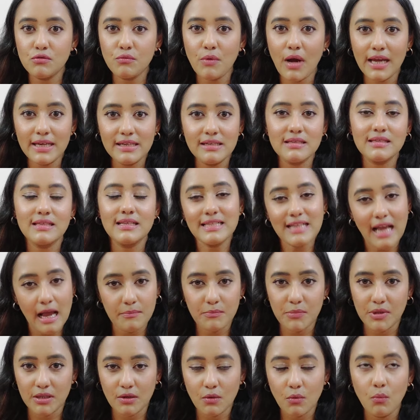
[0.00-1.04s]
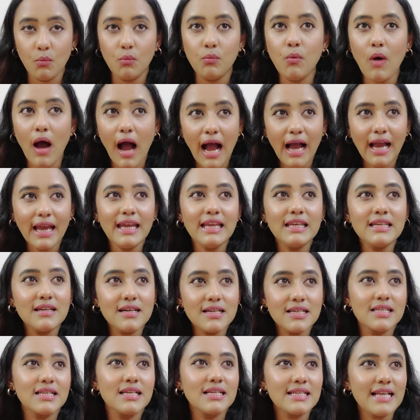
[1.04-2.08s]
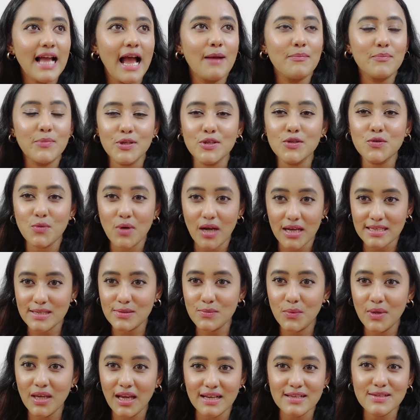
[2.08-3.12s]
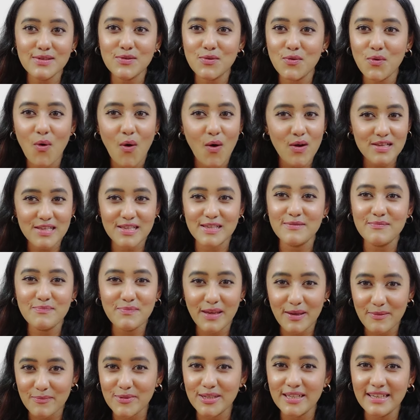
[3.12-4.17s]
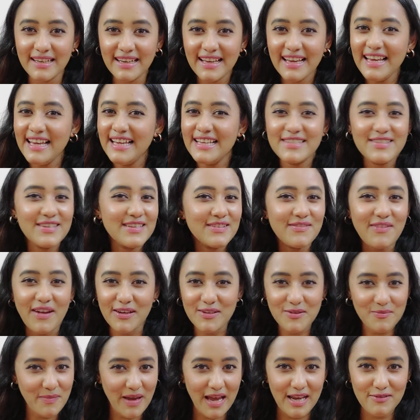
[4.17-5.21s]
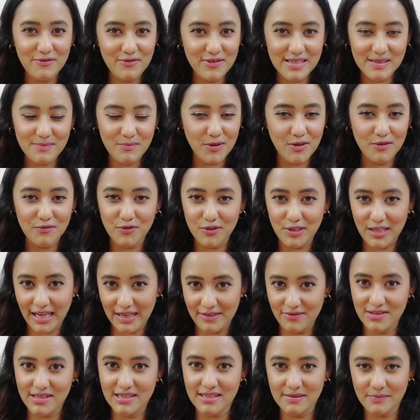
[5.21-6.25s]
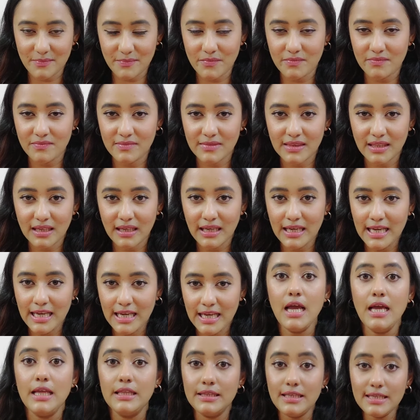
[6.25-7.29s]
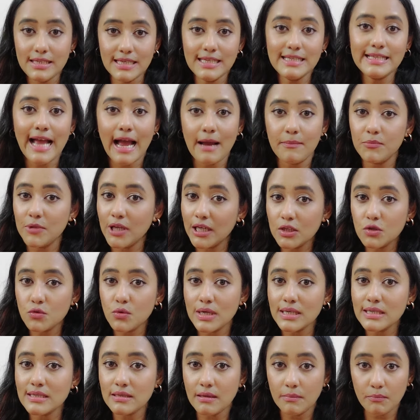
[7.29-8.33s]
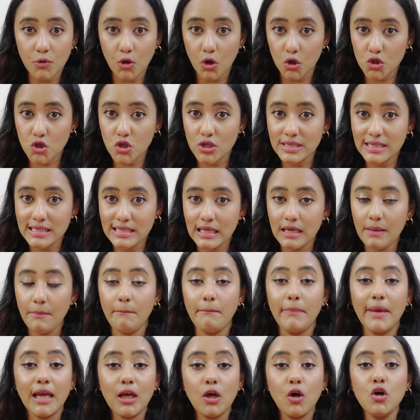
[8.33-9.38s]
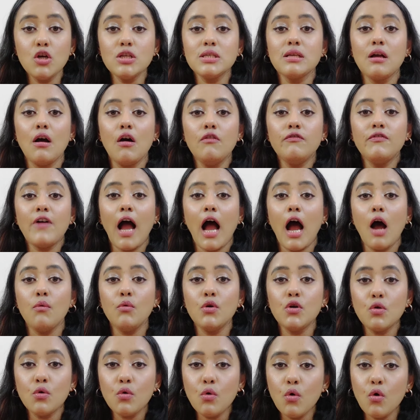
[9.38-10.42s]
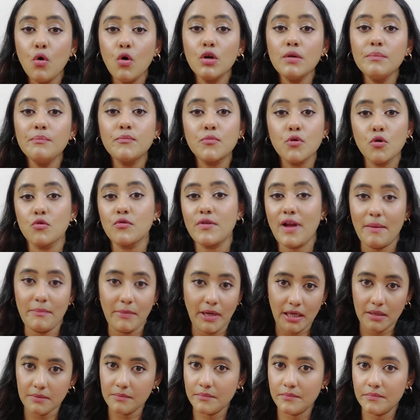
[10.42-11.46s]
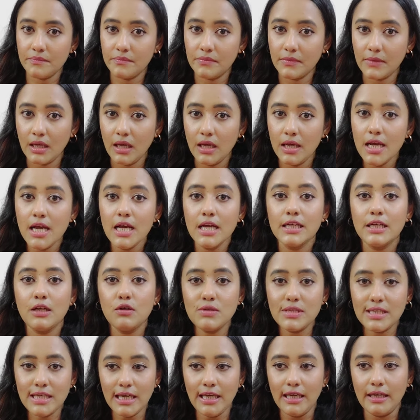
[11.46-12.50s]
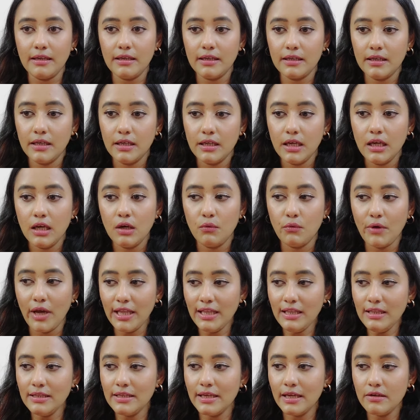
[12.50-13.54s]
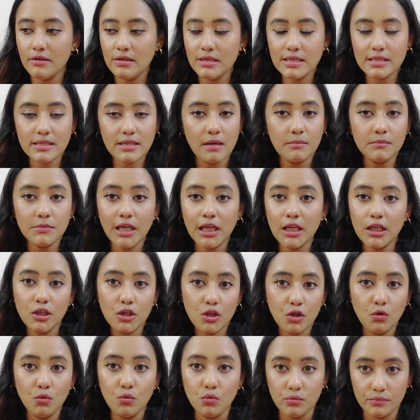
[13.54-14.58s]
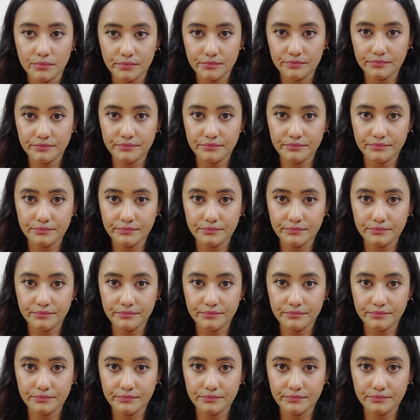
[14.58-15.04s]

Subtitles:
Dude, why does this happen? Why does this happen to us? We are so awesome people just trying to manifest beautiful lives. This is happening to us subconsciously because of our own programming. Now, see, when there is something new,